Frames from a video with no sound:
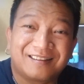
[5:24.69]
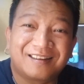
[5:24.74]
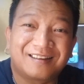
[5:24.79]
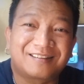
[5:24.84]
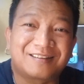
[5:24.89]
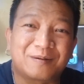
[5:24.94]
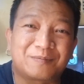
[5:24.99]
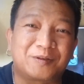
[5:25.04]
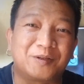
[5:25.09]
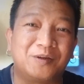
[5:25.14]

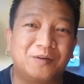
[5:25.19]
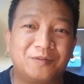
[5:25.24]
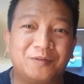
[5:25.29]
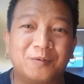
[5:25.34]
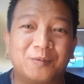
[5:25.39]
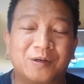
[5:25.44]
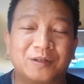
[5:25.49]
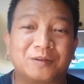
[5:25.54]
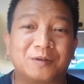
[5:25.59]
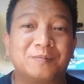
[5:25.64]
It's up to you if
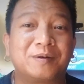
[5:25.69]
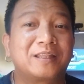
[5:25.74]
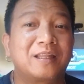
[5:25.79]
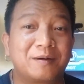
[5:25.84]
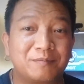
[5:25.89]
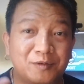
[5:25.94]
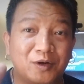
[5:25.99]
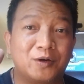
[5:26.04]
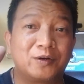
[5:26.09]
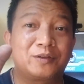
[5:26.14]
you want to, but
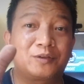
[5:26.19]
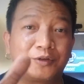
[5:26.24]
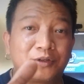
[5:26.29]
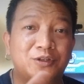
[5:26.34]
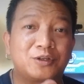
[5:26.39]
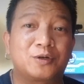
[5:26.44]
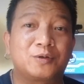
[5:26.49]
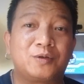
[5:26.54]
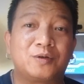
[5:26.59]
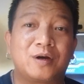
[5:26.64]
I'm going to
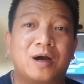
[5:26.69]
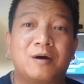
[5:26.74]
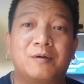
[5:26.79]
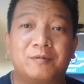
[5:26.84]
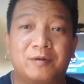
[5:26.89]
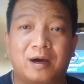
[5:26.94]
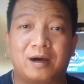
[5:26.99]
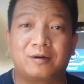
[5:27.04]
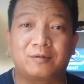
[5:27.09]
show you how